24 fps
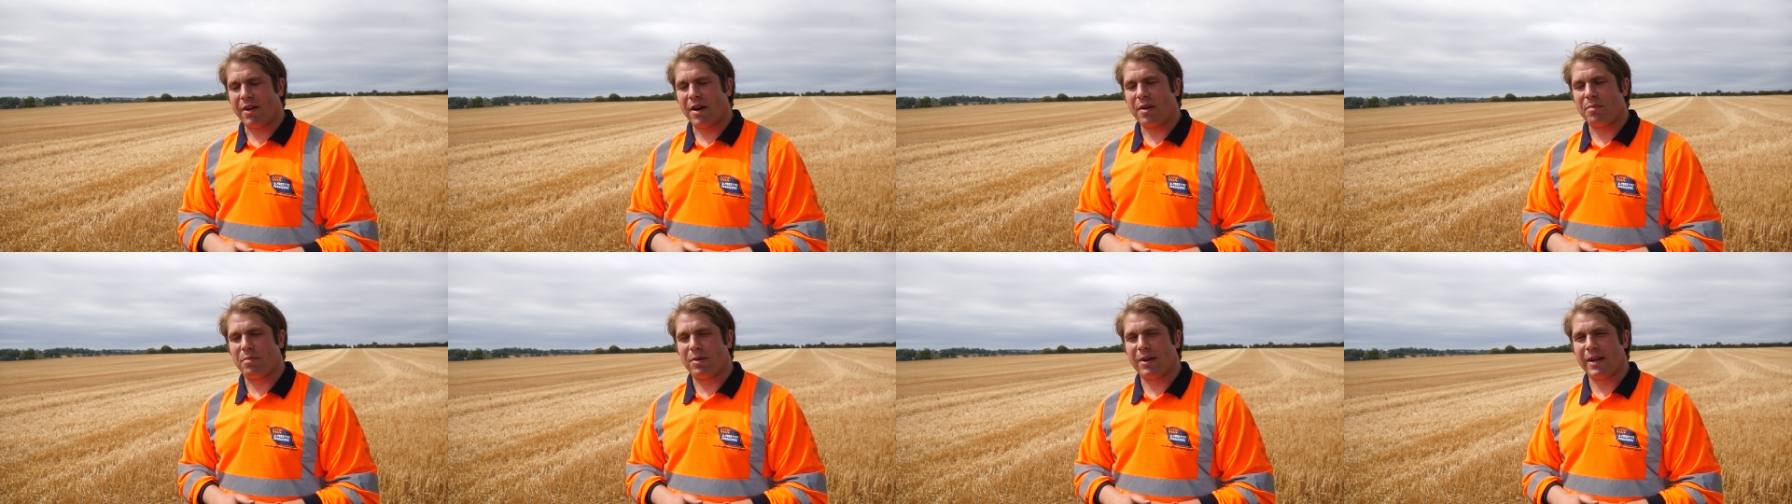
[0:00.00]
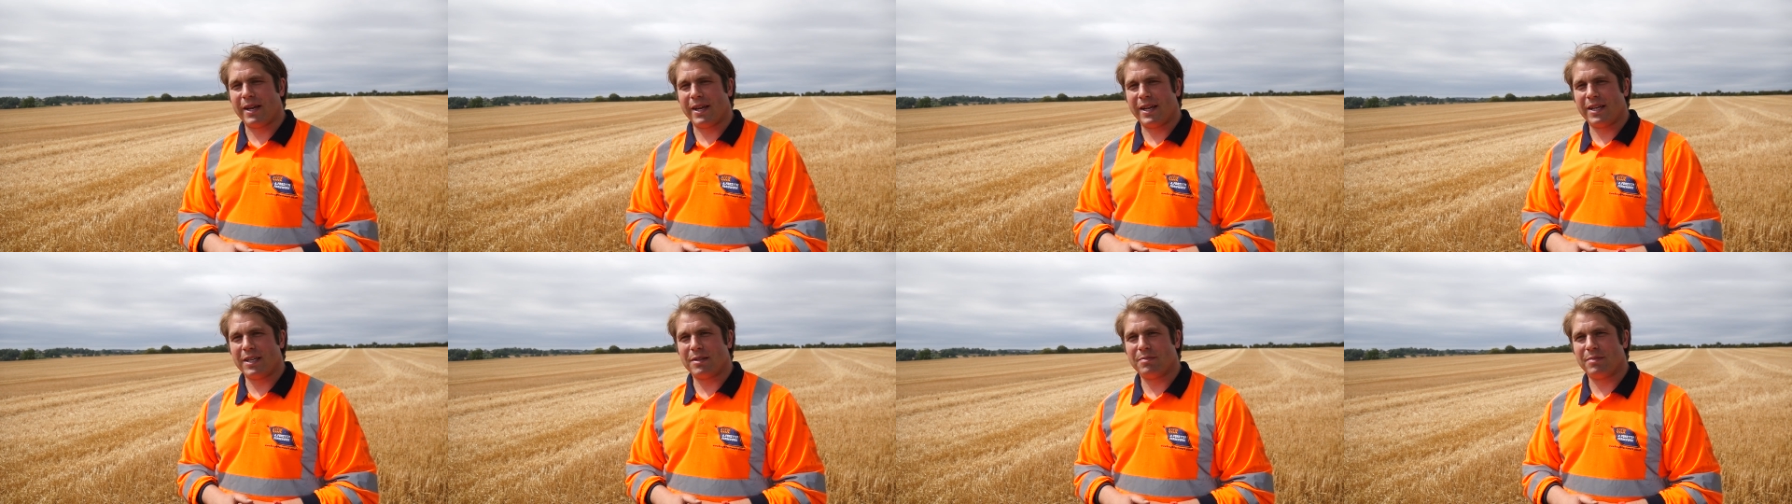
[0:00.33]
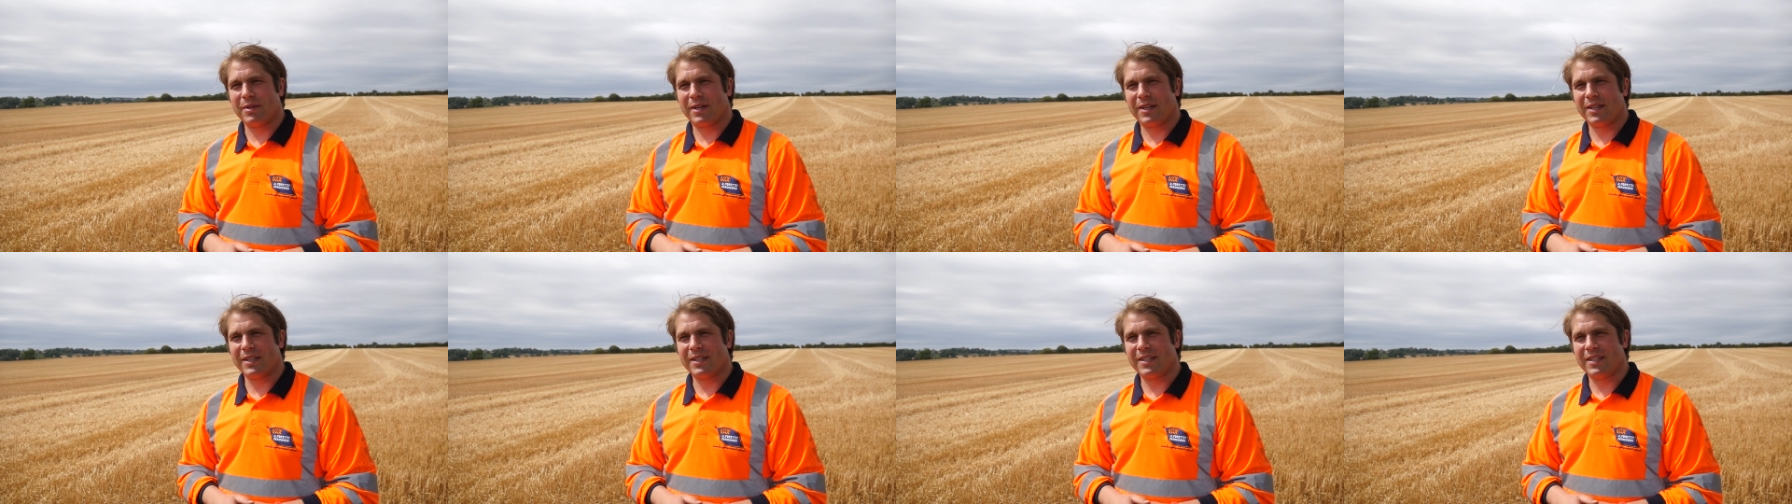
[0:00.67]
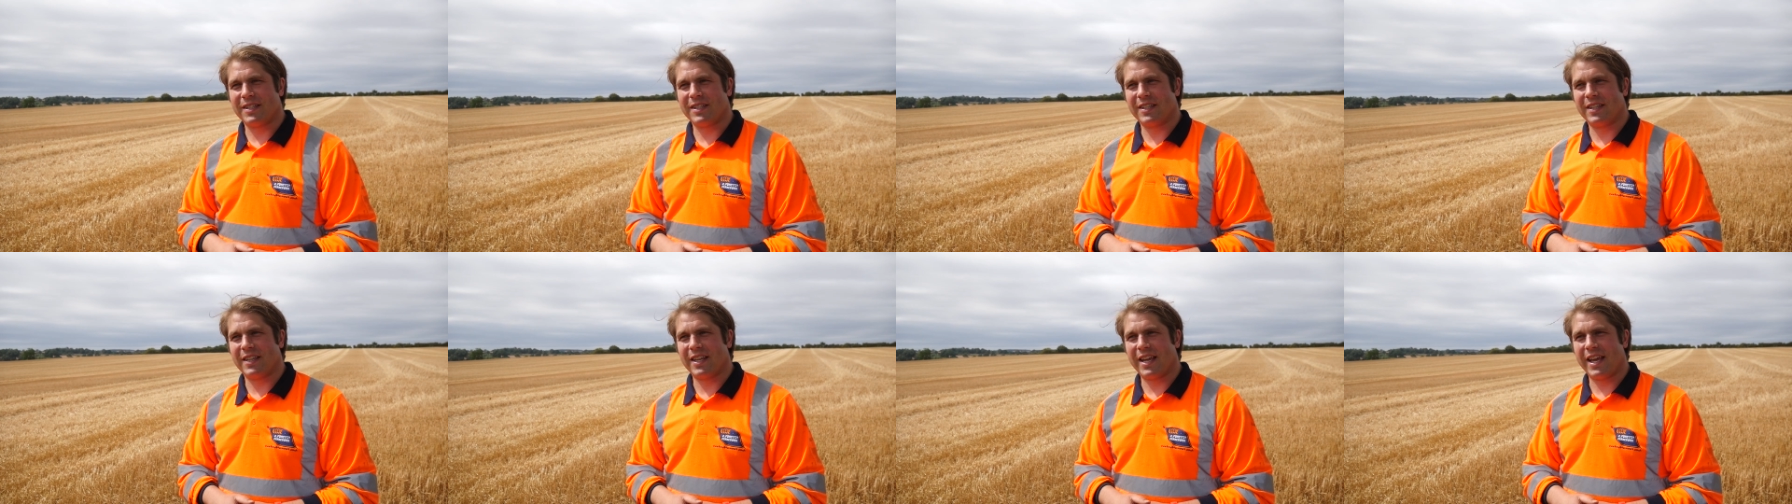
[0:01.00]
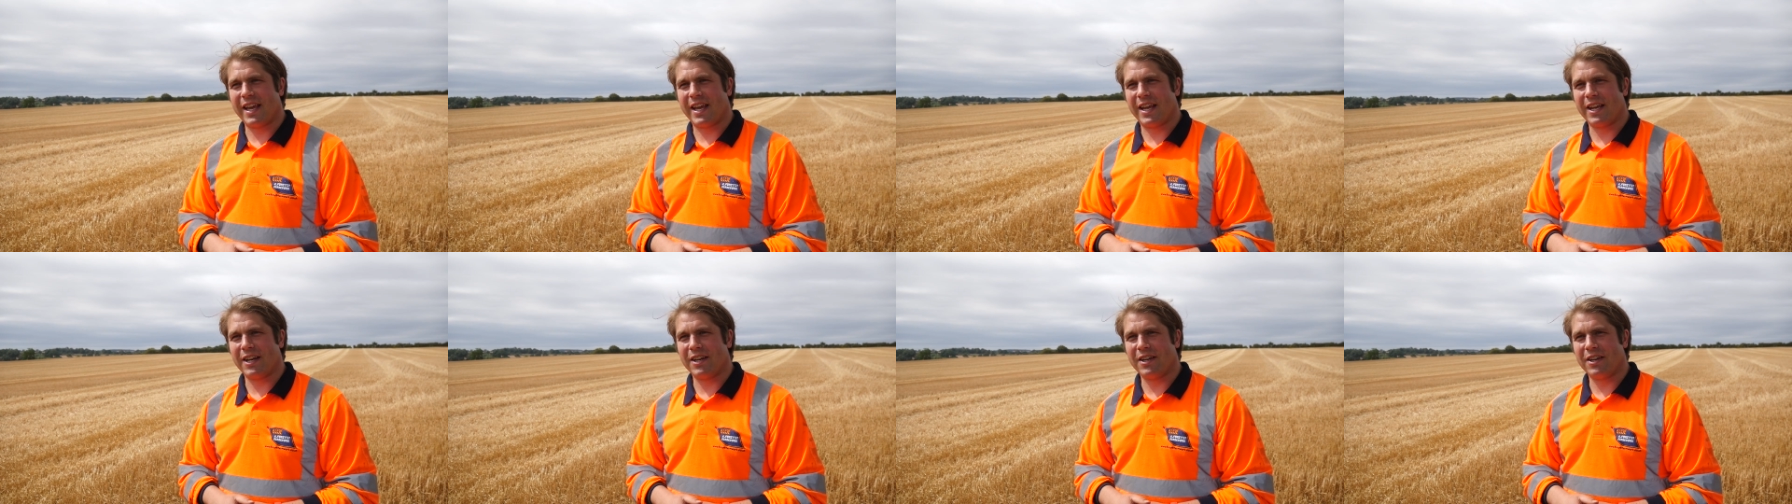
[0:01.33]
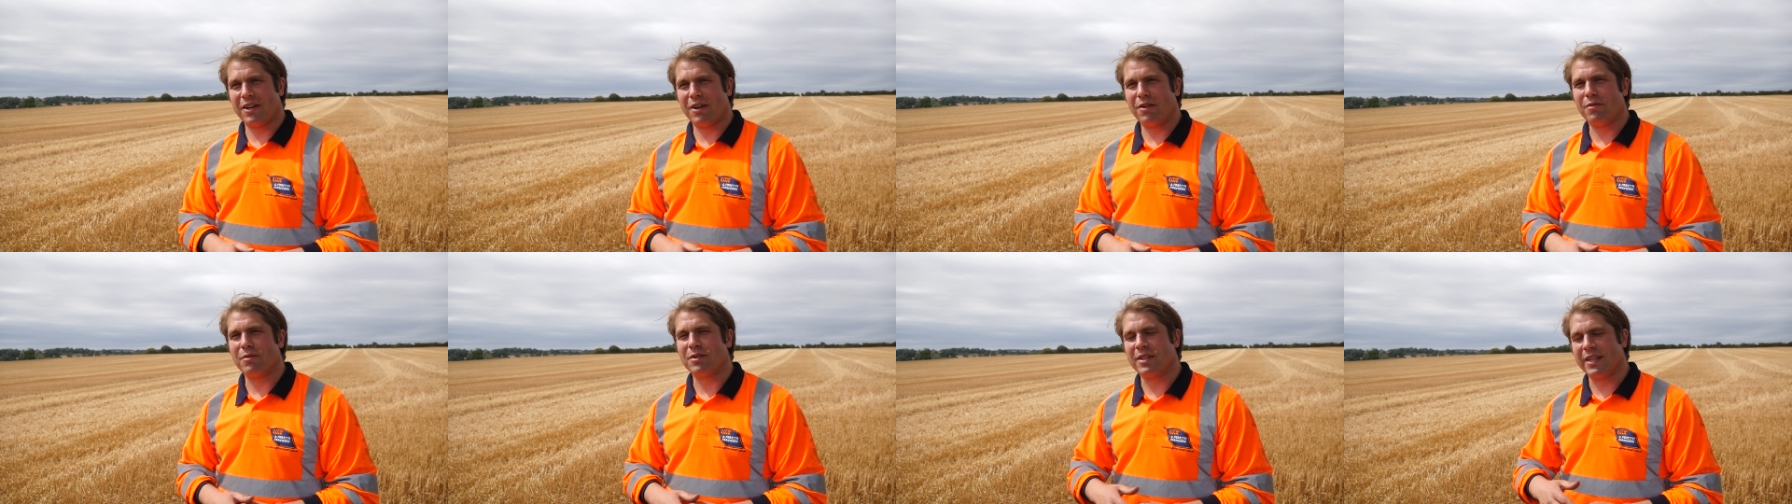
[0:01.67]
pleased, because they can
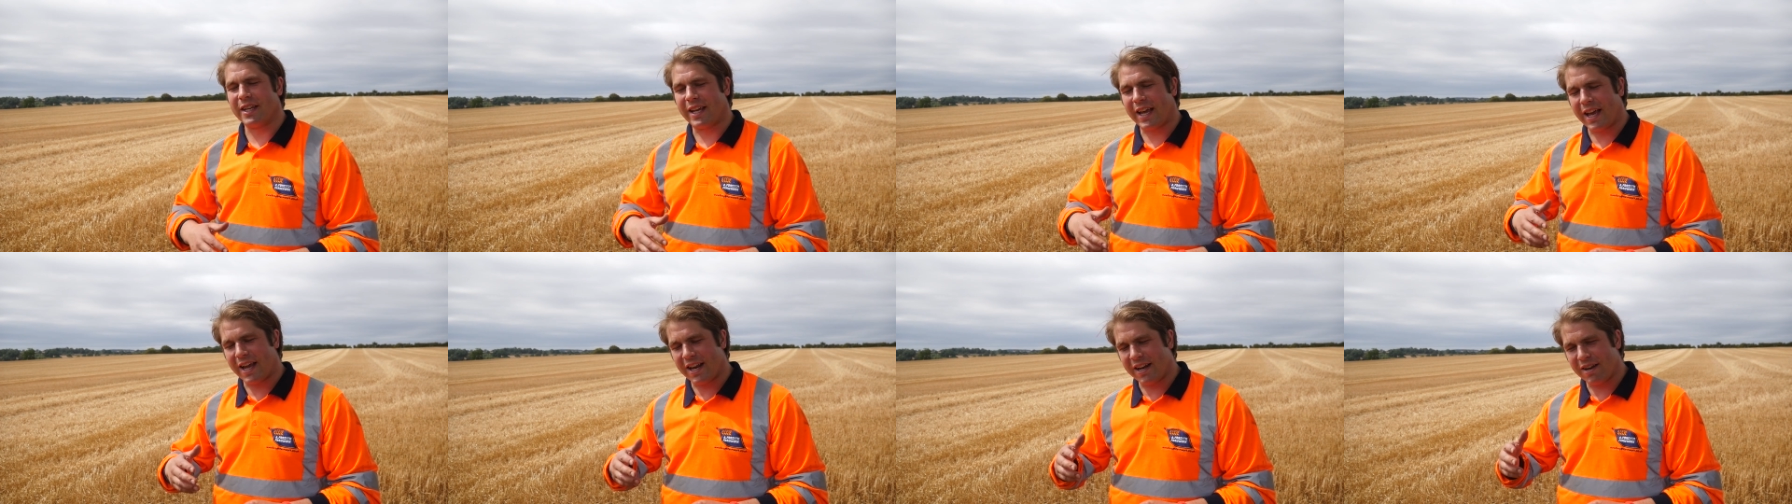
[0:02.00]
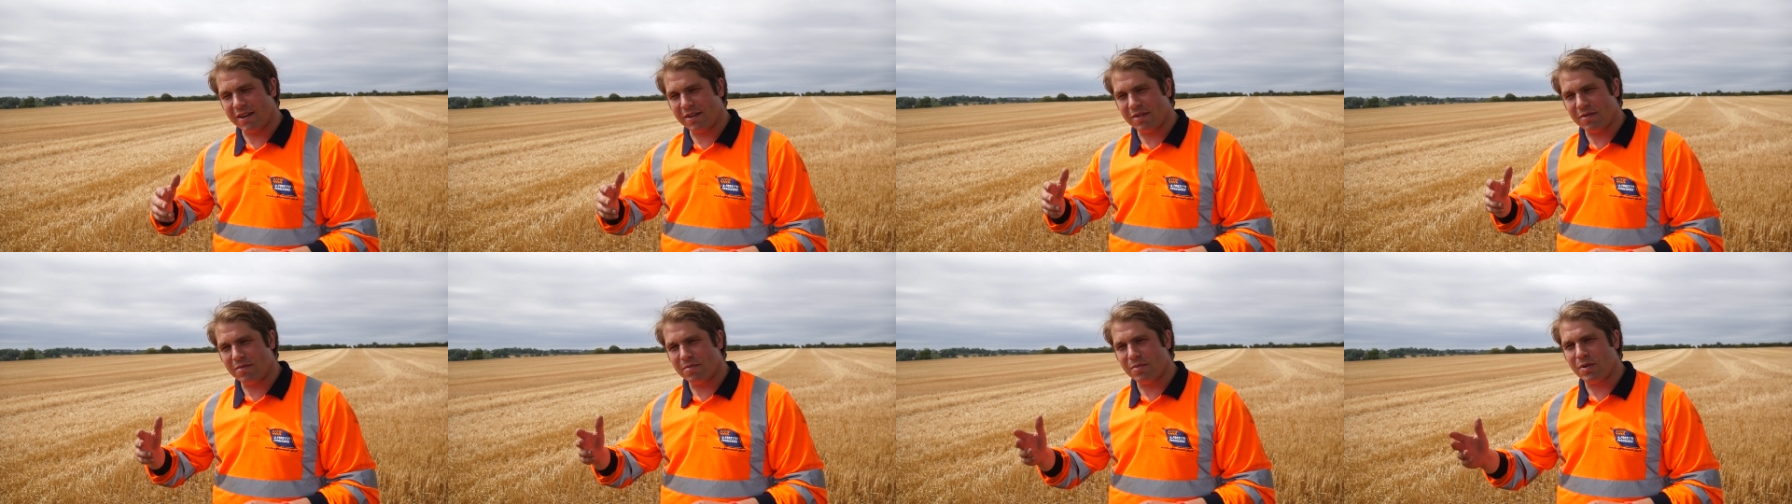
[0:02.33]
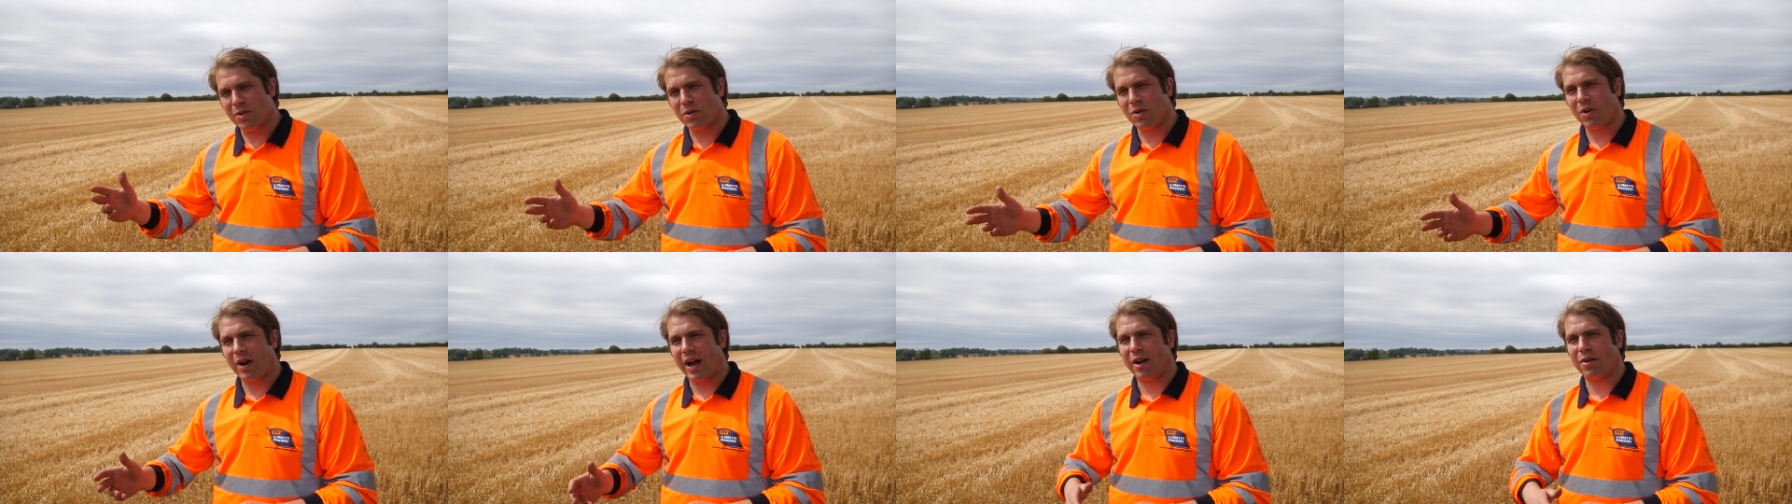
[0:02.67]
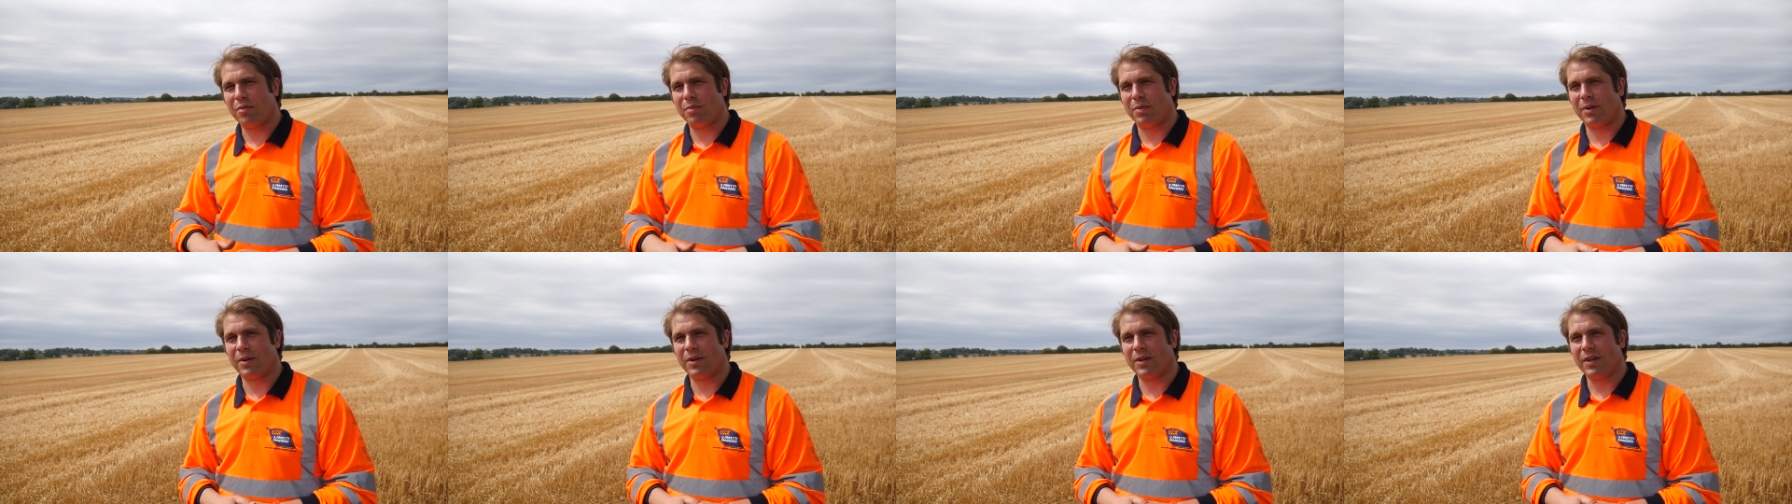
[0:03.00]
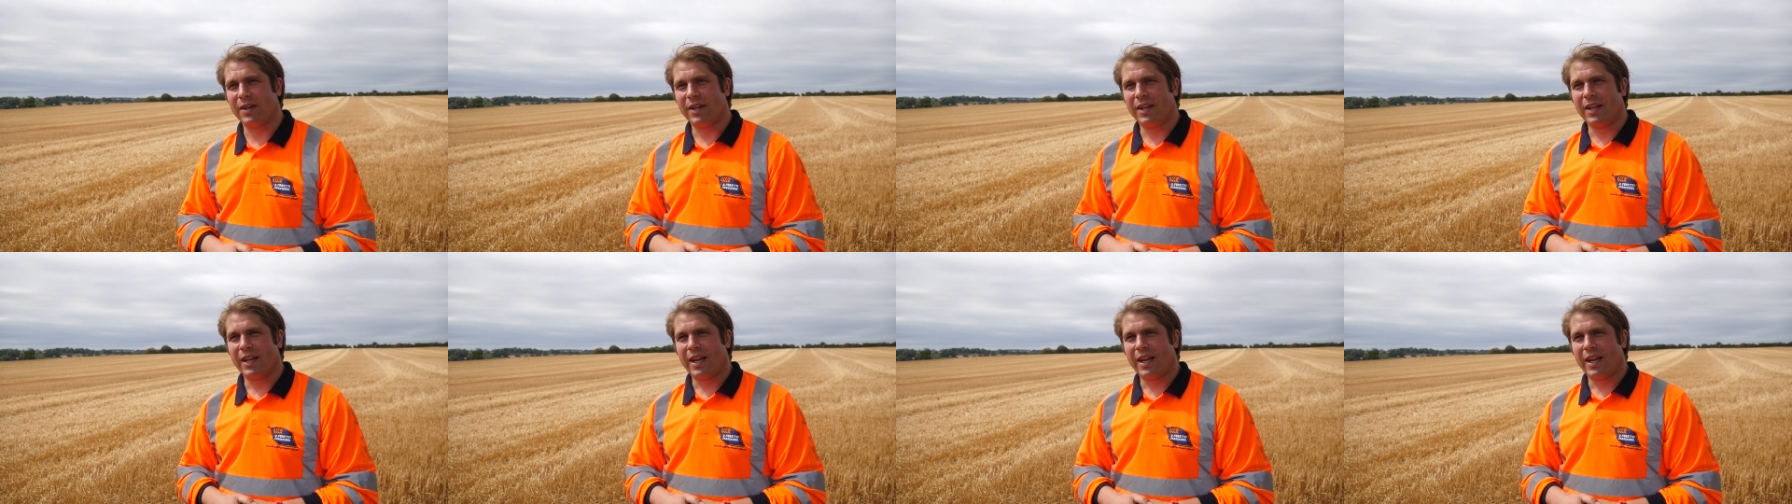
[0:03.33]
obviously get more output